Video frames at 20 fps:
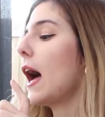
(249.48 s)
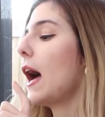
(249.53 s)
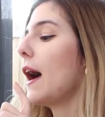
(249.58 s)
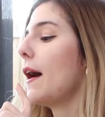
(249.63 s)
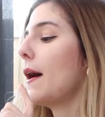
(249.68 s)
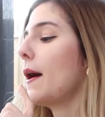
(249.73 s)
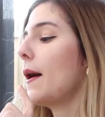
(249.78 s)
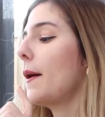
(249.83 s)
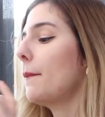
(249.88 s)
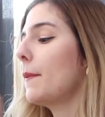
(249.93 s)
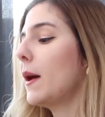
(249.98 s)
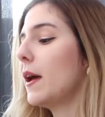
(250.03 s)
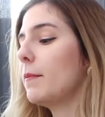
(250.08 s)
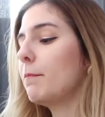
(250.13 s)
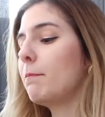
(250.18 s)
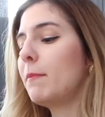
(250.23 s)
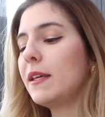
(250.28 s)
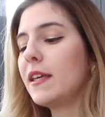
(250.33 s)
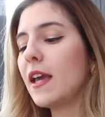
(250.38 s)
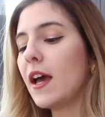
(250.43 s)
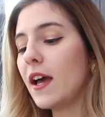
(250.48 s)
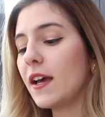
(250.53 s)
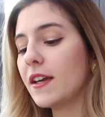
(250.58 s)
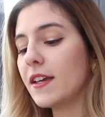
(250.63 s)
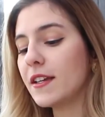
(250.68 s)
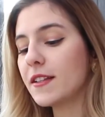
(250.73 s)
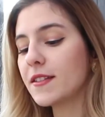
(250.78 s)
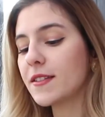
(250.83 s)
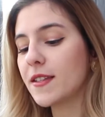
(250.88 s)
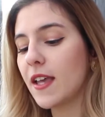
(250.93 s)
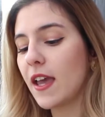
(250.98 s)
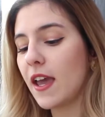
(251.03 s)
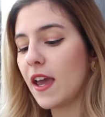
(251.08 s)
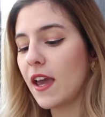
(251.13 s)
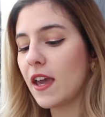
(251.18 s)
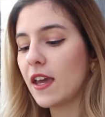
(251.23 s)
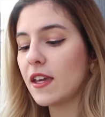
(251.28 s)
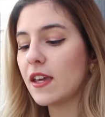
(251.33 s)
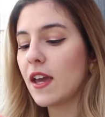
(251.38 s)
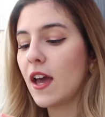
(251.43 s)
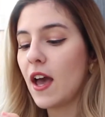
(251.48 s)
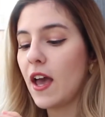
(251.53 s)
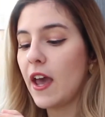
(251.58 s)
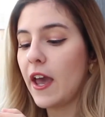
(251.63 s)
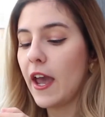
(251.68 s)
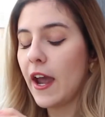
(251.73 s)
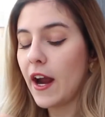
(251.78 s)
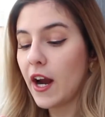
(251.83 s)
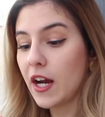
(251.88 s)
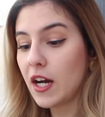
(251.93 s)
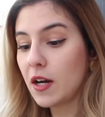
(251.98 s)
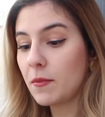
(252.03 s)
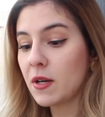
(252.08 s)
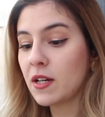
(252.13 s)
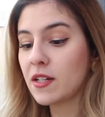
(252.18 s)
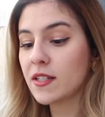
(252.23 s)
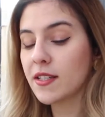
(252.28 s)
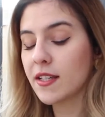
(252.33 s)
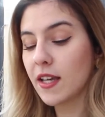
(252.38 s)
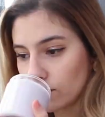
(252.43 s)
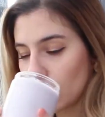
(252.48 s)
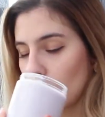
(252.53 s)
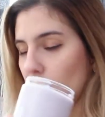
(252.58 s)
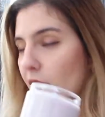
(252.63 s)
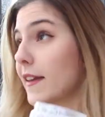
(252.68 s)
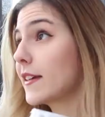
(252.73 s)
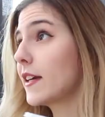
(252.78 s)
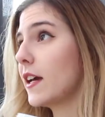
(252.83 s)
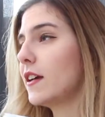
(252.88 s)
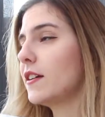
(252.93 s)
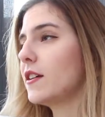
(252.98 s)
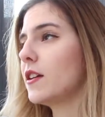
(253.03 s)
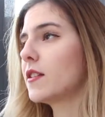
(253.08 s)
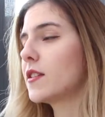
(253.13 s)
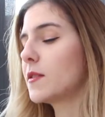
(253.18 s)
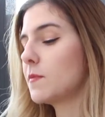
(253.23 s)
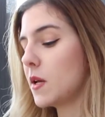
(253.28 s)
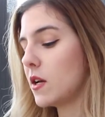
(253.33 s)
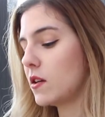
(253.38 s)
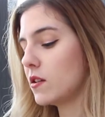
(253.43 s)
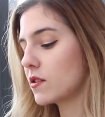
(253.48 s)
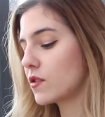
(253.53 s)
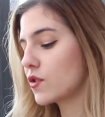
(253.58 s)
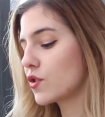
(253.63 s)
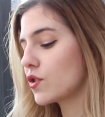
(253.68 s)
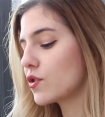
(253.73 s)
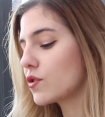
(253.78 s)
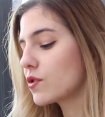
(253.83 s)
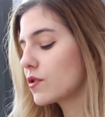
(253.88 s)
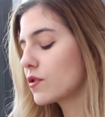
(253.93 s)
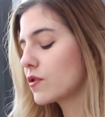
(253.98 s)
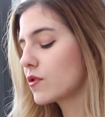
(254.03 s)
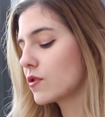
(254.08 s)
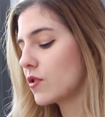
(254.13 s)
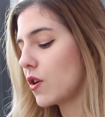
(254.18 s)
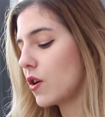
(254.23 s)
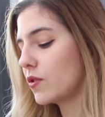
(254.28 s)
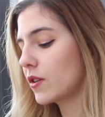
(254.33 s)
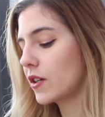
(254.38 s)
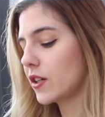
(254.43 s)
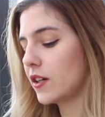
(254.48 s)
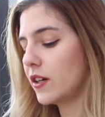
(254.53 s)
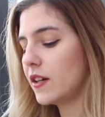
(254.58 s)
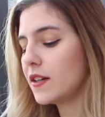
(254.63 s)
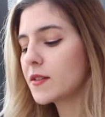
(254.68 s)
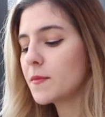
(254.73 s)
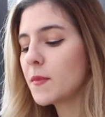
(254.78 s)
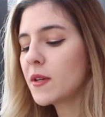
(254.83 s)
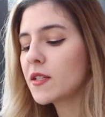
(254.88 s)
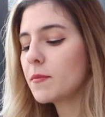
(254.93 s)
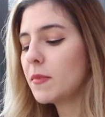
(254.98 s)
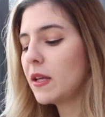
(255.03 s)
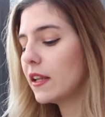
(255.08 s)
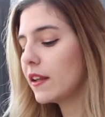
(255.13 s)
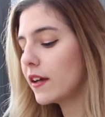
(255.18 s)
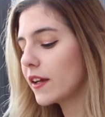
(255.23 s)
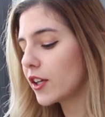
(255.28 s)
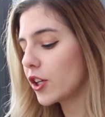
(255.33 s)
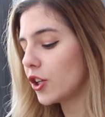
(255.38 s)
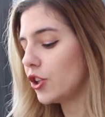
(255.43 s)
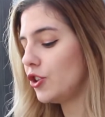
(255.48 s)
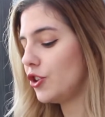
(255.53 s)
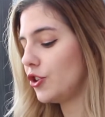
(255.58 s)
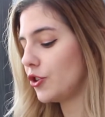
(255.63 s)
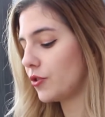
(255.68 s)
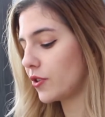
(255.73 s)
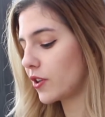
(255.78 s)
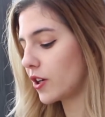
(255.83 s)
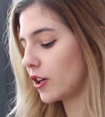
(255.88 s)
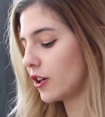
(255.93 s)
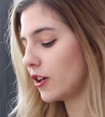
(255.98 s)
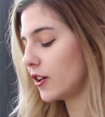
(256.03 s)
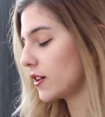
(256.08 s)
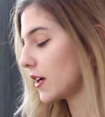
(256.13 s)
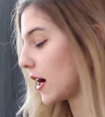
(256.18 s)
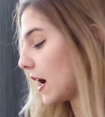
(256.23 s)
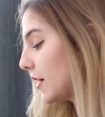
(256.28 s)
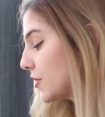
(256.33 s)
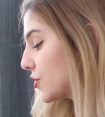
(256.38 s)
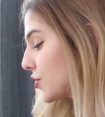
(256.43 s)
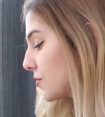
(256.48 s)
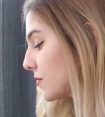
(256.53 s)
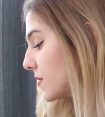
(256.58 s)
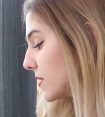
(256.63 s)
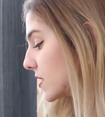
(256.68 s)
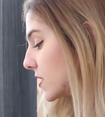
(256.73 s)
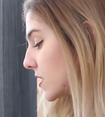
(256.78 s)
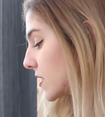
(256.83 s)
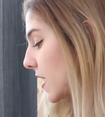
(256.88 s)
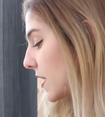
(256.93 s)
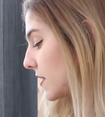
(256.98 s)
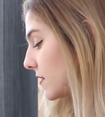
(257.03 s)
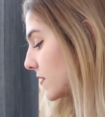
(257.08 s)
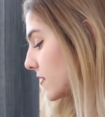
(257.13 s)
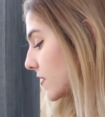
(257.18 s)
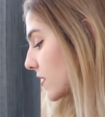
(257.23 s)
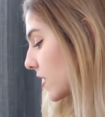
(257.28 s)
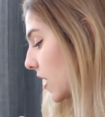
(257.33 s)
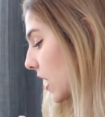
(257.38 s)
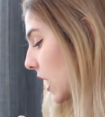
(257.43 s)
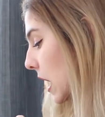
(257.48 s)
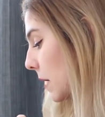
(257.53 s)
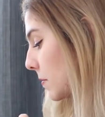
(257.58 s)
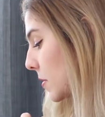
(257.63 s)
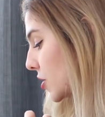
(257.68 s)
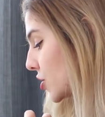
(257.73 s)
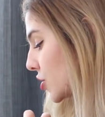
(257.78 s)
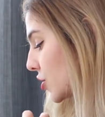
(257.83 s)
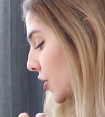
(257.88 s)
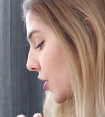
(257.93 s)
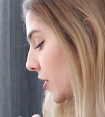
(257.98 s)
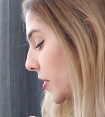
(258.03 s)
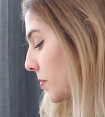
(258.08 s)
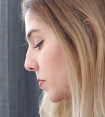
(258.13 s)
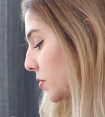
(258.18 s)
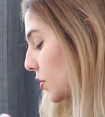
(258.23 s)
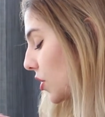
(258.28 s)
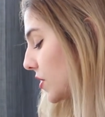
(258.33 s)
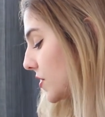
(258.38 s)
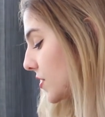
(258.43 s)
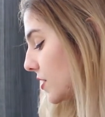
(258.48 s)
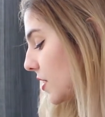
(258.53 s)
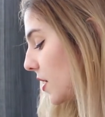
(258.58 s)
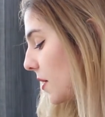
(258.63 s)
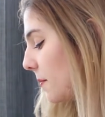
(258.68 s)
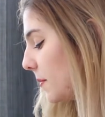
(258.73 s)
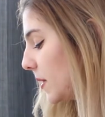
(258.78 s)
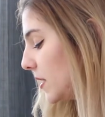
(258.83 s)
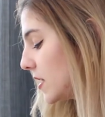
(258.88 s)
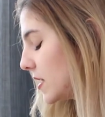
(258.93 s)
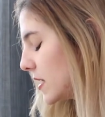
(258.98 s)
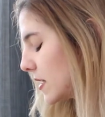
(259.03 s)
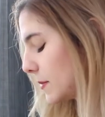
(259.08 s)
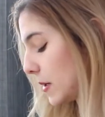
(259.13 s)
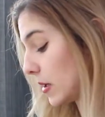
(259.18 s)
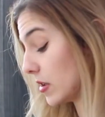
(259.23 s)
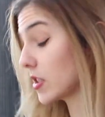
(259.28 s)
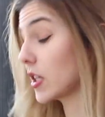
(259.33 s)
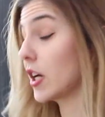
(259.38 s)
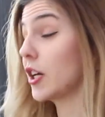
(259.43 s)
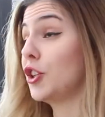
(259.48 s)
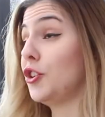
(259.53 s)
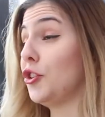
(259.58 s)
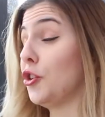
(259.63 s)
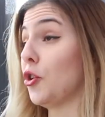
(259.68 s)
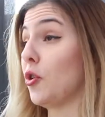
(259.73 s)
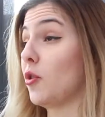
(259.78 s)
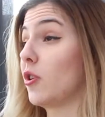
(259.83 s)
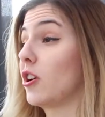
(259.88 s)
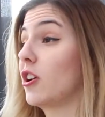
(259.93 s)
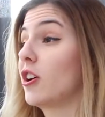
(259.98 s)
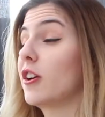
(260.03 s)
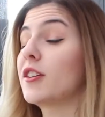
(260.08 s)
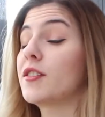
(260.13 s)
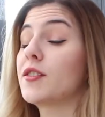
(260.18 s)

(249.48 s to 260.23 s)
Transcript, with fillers: Um, but yeah, it's a hair mask. Again, it smells so good. It smells a bit like yogurt. I chose the scent um, Cherry Blossom, but this smells like yogurt.